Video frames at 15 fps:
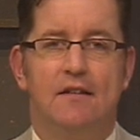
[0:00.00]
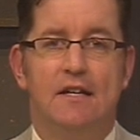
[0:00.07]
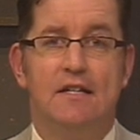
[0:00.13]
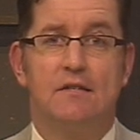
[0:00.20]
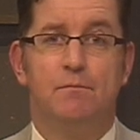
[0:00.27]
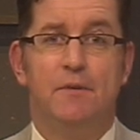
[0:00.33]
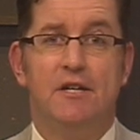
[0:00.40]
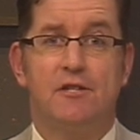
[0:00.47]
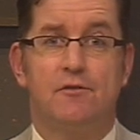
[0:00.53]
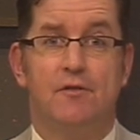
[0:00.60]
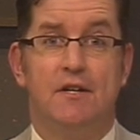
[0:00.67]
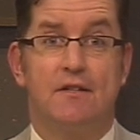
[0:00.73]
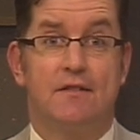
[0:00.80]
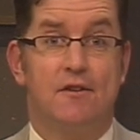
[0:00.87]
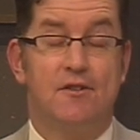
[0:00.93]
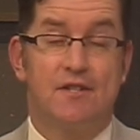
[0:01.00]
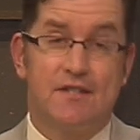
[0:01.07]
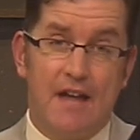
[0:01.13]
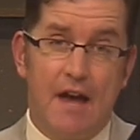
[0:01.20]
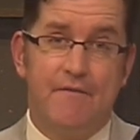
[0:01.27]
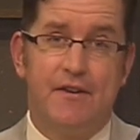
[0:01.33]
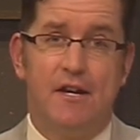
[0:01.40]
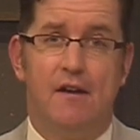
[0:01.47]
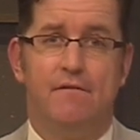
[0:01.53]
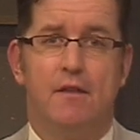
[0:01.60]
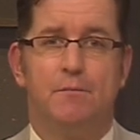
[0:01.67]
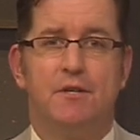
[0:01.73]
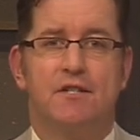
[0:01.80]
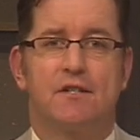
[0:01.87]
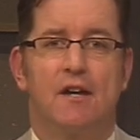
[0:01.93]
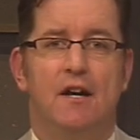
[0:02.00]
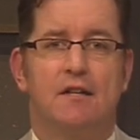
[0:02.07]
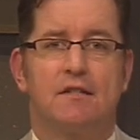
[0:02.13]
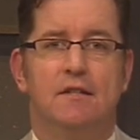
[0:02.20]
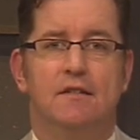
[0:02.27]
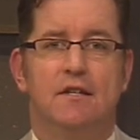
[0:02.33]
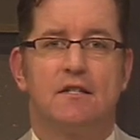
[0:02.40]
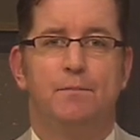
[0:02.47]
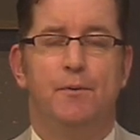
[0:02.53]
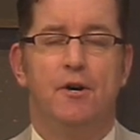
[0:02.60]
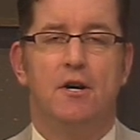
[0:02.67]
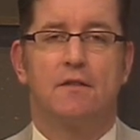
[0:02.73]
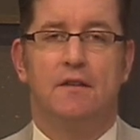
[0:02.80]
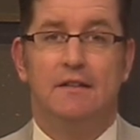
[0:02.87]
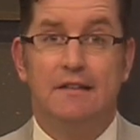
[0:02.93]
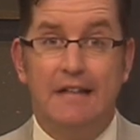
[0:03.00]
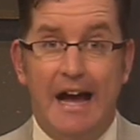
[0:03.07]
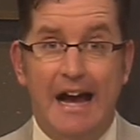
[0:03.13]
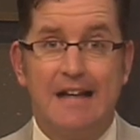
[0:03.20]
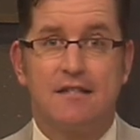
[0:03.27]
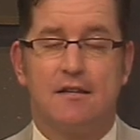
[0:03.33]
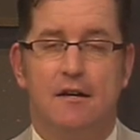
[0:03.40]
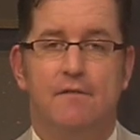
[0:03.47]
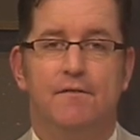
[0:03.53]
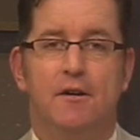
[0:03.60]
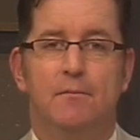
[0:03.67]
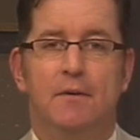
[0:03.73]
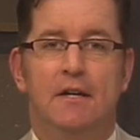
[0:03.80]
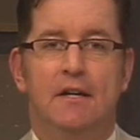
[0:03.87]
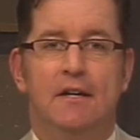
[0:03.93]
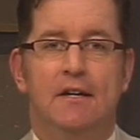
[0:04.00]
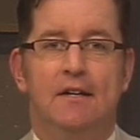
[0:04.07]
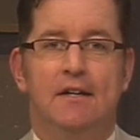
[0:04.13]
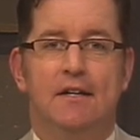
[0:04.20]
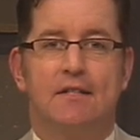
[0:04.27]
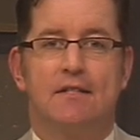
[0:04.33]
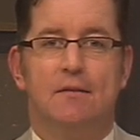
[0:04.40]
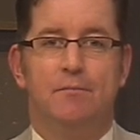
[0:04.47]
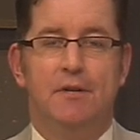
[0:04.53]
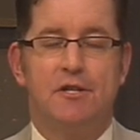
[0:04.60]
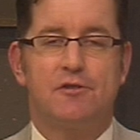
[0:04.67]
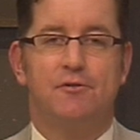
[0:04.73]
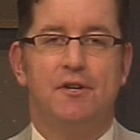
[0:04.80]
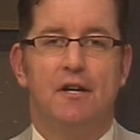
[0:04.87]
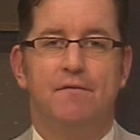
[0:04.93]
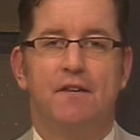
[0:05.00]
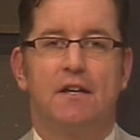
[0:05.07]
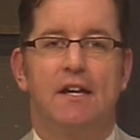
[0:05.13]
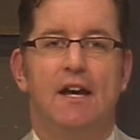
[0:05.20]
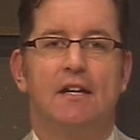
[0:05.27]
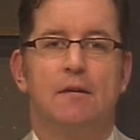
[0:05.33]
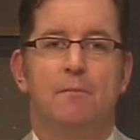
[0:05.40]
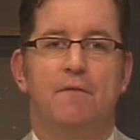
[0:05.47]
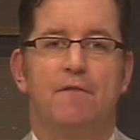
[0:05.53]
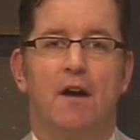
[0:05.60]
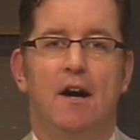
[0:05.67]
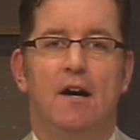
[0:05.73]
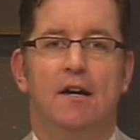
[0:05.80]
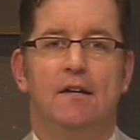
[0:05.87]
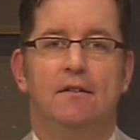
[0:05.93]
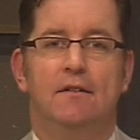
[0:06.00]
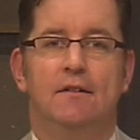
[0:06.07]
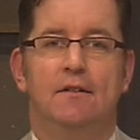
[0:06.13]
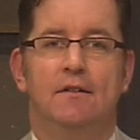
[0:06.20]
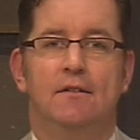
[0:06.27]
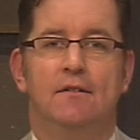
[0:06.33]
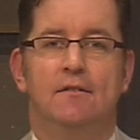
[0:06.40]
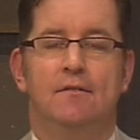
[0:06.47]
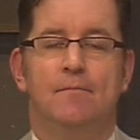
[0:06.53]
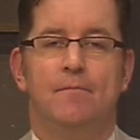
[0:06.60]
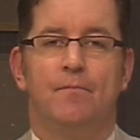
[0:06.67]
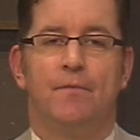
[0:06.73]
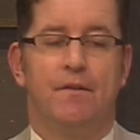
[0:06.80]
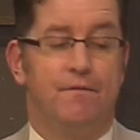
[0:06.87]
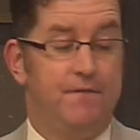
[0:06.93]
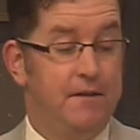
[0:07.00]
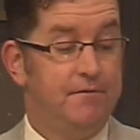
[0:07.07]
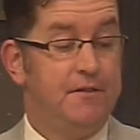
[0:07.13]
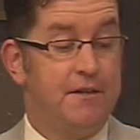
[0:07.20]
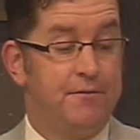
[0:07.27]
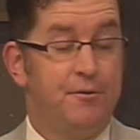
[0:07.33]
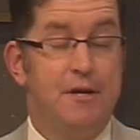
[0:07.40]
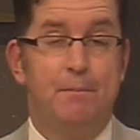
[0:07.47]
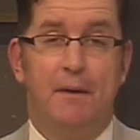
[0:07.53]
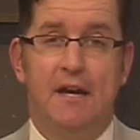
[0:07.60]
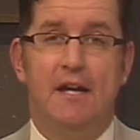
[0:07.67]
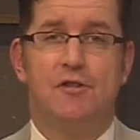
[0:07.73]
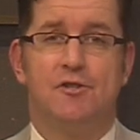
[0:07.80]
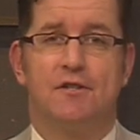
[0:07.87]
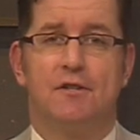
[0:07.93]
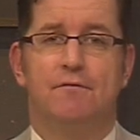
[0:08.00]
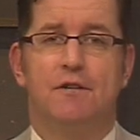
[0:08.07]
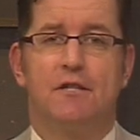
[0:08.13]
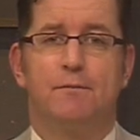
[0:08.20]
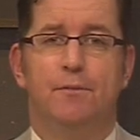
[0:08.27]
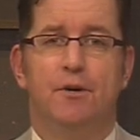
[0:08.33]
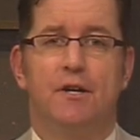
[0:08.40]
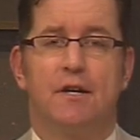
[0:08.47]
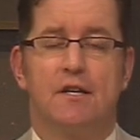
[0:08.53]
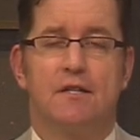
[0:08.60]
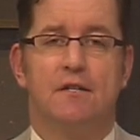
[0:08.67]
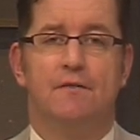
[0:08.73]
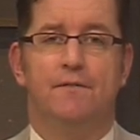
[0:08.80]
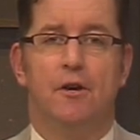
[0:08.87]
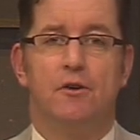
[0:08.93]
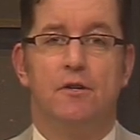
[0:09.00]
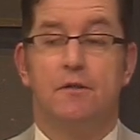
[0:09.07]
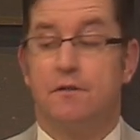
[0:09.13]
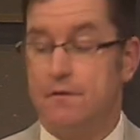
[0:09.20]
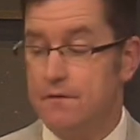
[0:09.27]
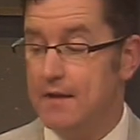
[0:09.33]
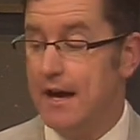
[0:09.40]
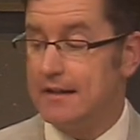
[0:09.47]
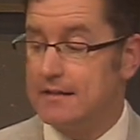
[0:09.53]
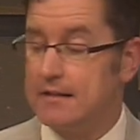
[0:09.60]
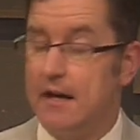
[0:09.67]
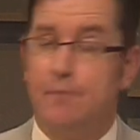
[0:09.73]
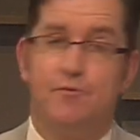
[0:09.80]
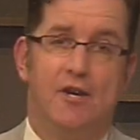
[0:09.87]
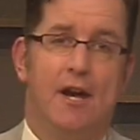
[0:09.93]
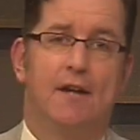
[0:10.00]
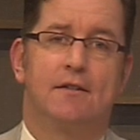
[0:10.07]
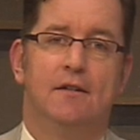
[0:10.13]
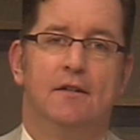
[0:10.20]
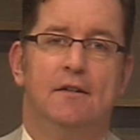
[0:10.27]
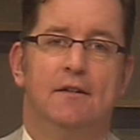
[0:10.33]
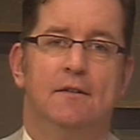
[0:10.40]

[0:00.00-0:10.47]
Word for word: these mysteries. There's 7 of them discussed in this book. The last of them is the mystery of the kingdom of God. 53 pages of this book is devoted to that subject,